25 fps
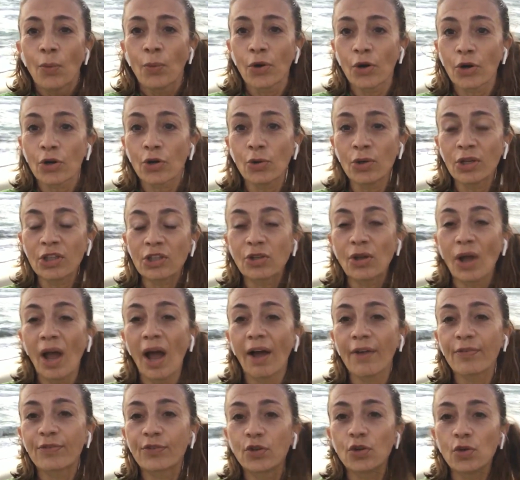We're going to
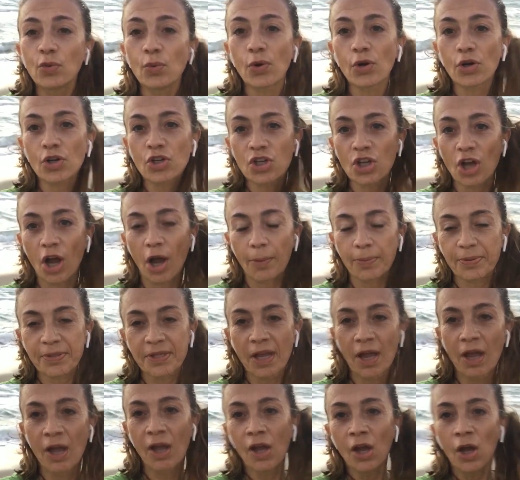have two
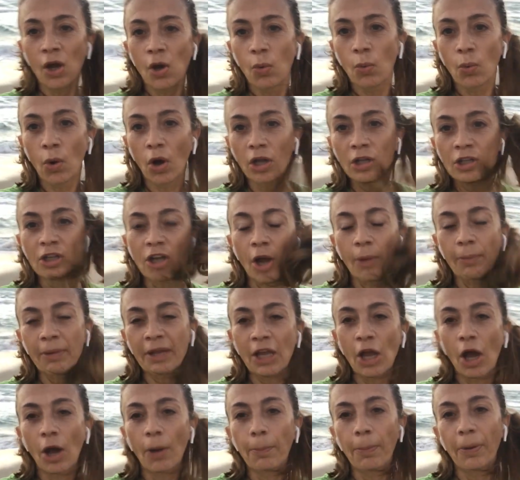workshops, one
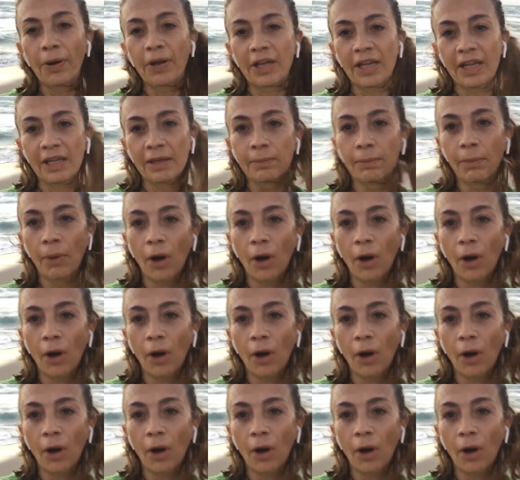coming up